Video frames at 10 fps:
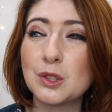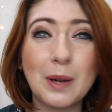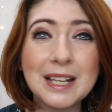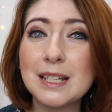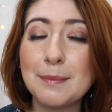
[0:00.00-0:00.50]

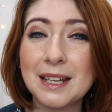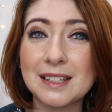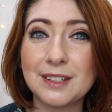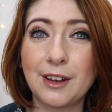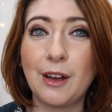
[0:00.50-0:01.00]
twenty
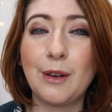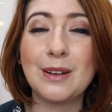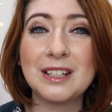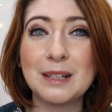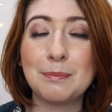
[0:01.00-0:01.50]
minutes
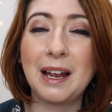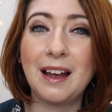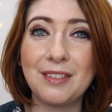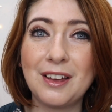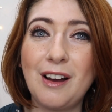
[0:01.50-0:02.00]
ago did my
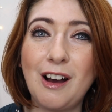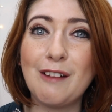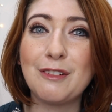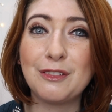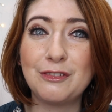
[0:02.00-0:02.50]
other
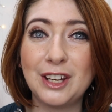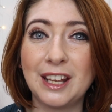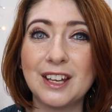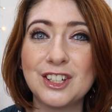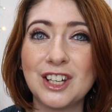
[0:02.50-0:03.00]
half
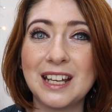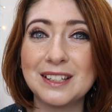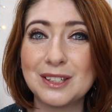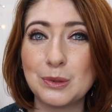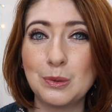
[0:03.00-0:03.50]
finish
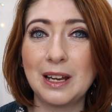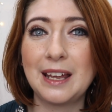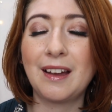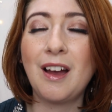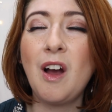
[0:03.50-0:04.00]

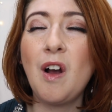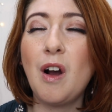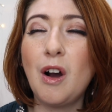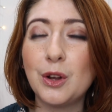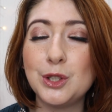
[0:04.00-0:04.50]
installing
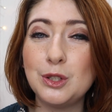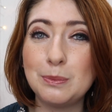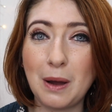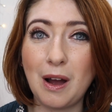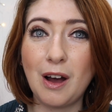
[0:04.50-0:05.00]
our new
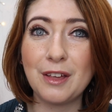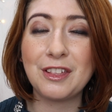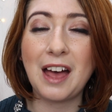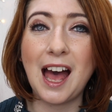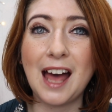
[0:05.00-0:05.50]

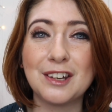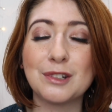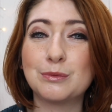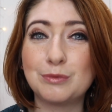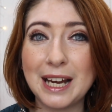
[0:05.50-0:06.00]
bath and
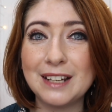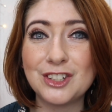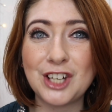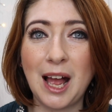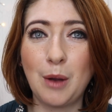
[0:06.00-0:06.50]
rain
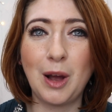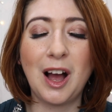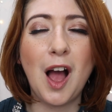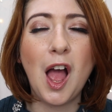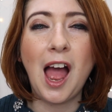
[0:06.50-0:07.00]

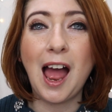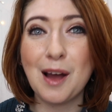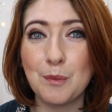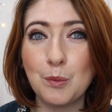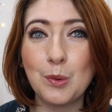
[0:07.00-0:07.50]
shower
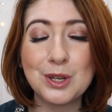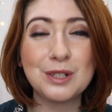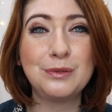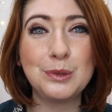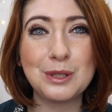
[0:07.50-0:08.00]
and
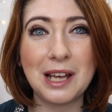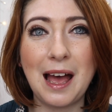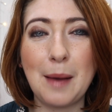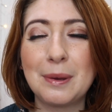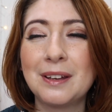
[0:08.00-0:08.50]
waterfall
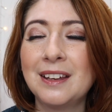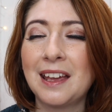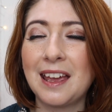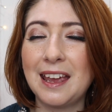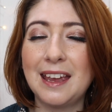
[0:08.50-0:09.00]
tap
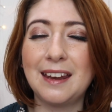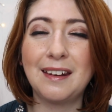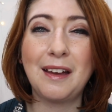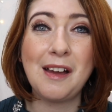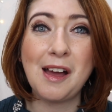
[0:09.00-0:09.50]

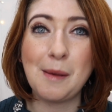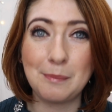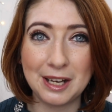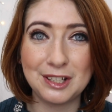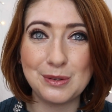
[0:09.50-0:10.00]
in
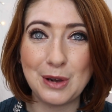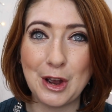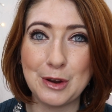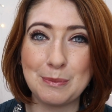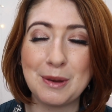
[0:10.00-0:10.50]
my new
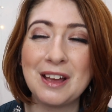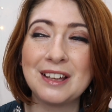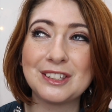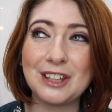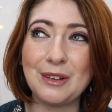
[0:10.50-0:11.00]
home.
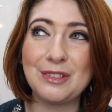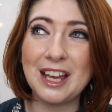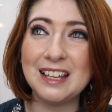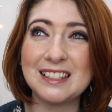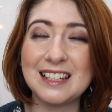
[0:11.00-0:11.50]
So
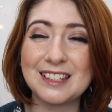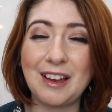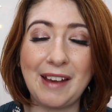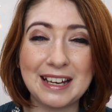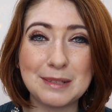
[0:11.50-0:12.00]
this is
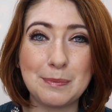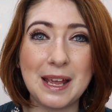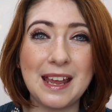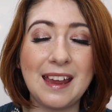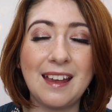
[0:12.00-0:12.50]
going to
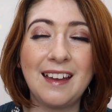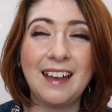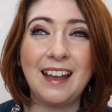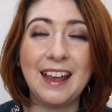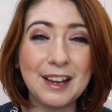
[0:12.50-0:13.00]
be
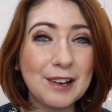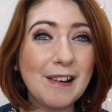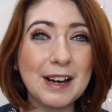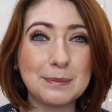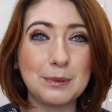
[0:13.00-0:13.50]

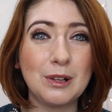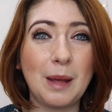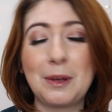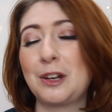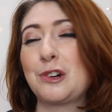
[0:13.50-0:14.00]
incredible.
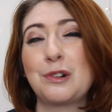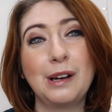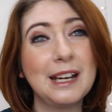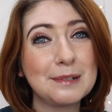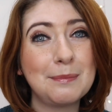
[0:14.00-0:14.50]
I'm going to
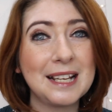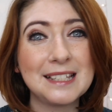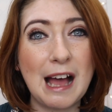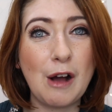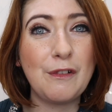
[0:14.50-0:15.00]
create
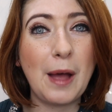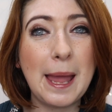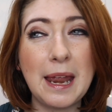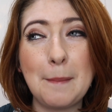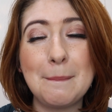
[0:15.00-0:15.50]
myself
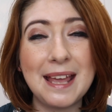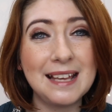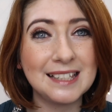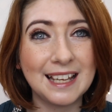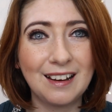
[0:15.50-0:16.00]
an
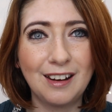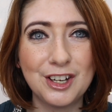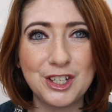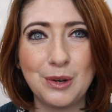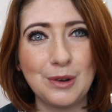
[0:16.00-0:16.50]
amazing
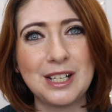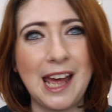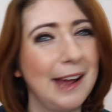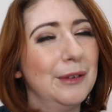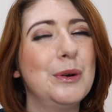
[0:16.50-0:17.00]
Lush
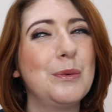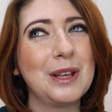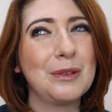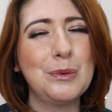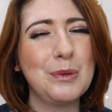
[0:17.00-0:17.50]
cocktail
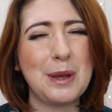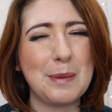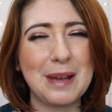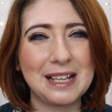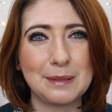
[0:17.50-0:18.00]
with all the
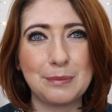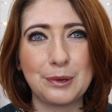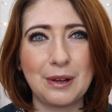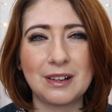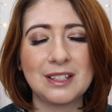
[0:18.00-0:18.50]
amazing
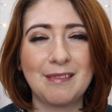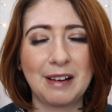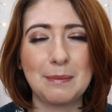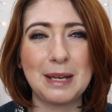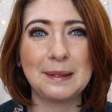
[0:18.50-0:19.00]
products that are
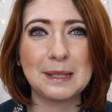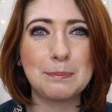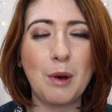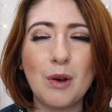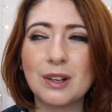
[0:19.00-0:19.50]
going to be in this
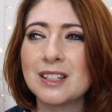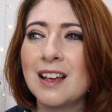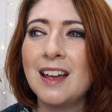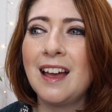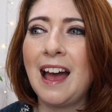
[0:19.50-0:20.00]
box
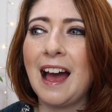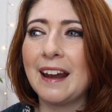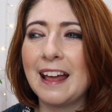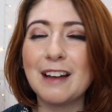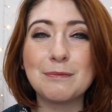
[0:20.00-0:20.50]

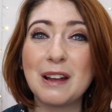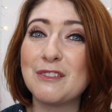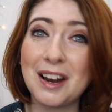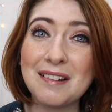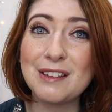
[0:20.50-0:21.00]
and have my
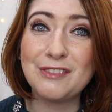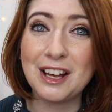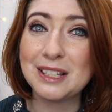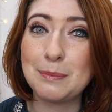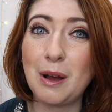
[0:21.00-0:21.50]
very
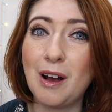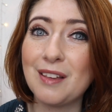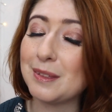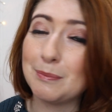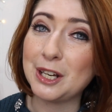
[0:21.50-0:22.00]
first
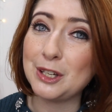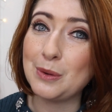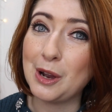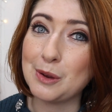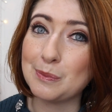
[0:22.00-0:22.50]
bath in my new
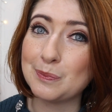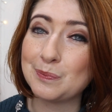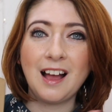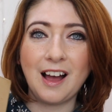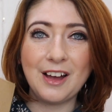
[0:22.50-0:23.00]
home.
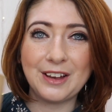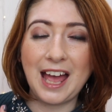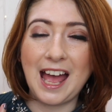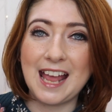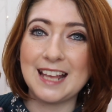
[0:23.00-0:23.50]

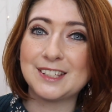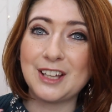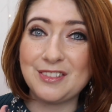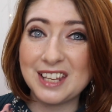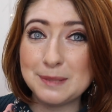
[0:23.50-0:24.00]
Okay,
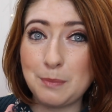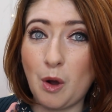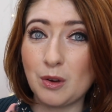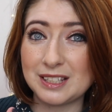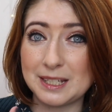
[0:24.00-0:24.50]
so this
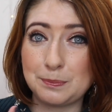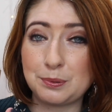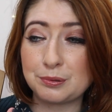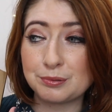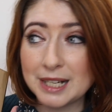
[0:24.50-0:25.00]
box is
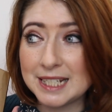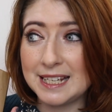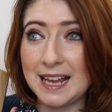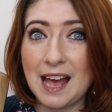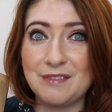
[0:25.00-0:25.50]

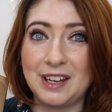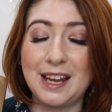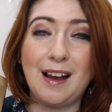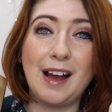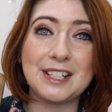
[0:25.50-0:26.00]
pretty
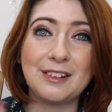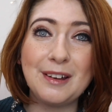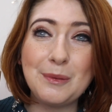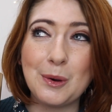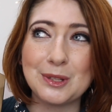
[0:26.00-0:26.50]
heavy. I don't
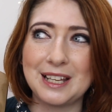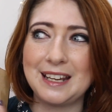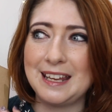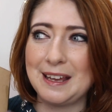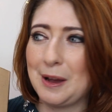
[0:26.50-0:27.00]
know what's
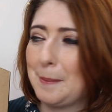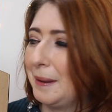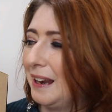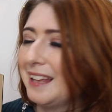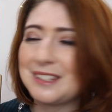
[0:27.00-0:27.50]
in here,
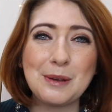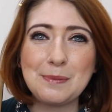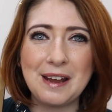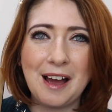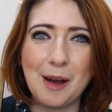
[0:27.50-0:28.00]
but let's
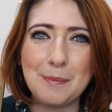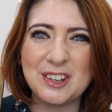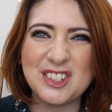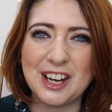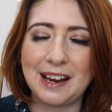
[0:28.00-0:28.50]
open it up
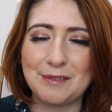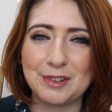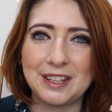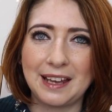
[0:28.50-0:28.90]
and check everything